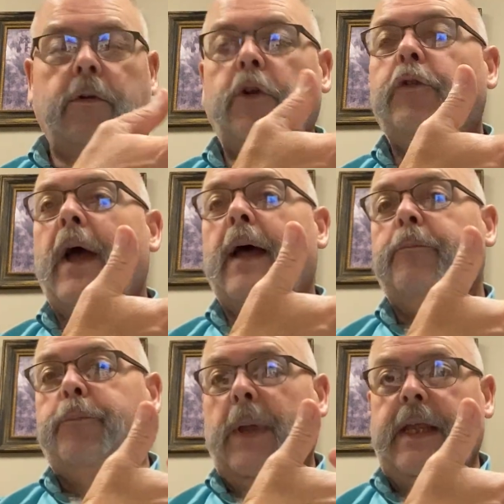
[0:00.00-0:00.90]
you got
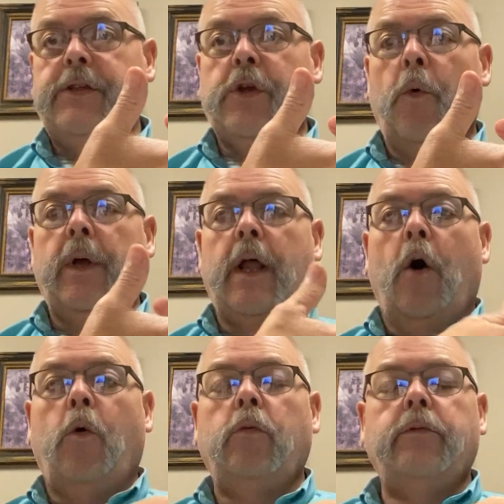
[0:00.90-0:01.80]
peace going
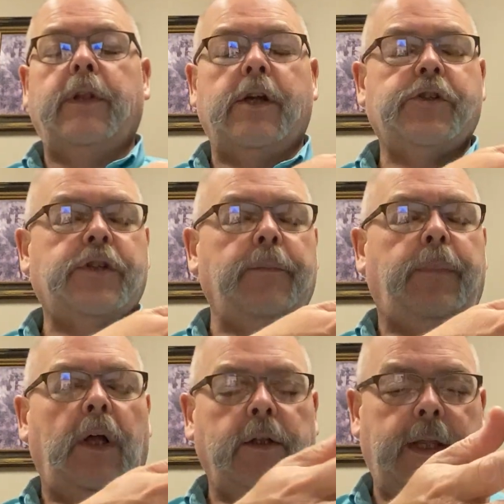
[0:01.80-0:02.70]
on, there's
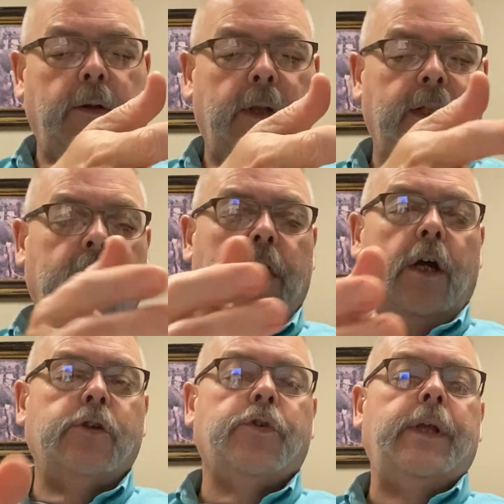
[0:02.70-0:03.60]
stability in the
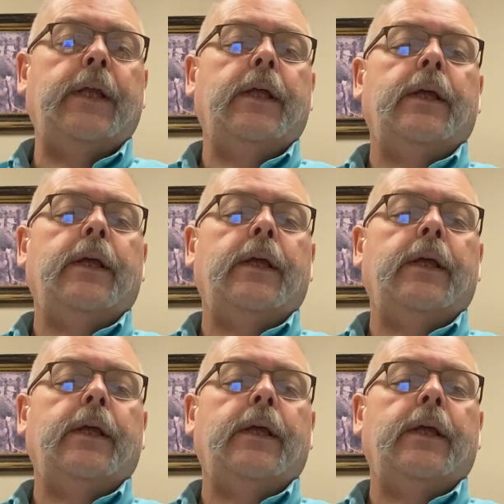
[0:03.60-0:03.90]
country.